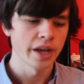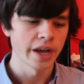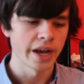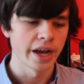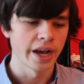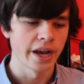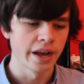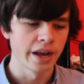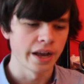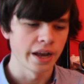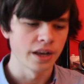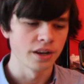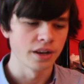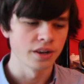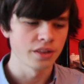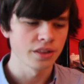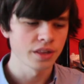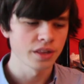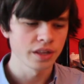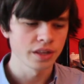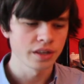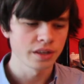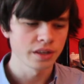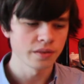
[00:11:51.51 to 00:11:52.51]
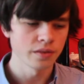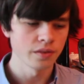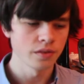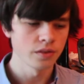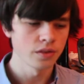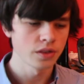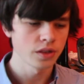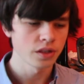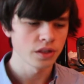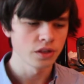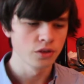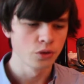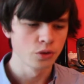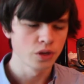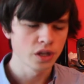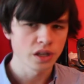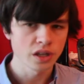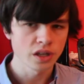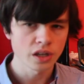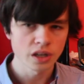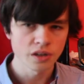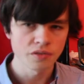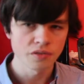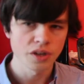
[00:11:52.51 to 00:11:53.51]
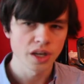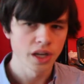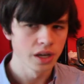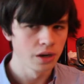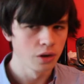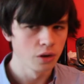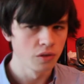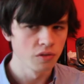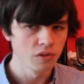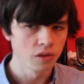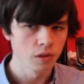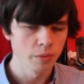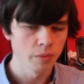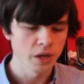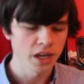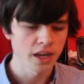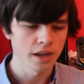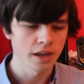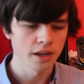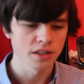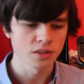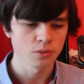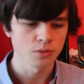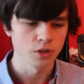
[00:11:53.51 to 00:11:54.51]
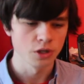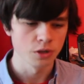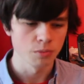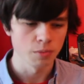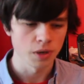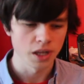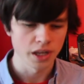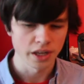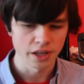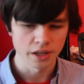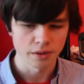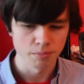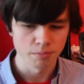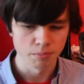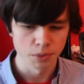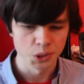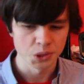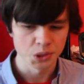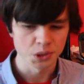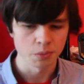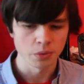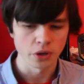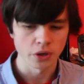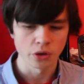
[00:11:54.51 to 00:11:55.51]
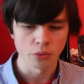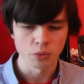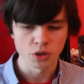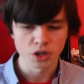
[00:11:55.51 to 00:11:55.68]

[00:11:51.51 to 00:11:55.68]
Uh, and I think you can kind of get over the mechanics when you're playing it in multiplayer.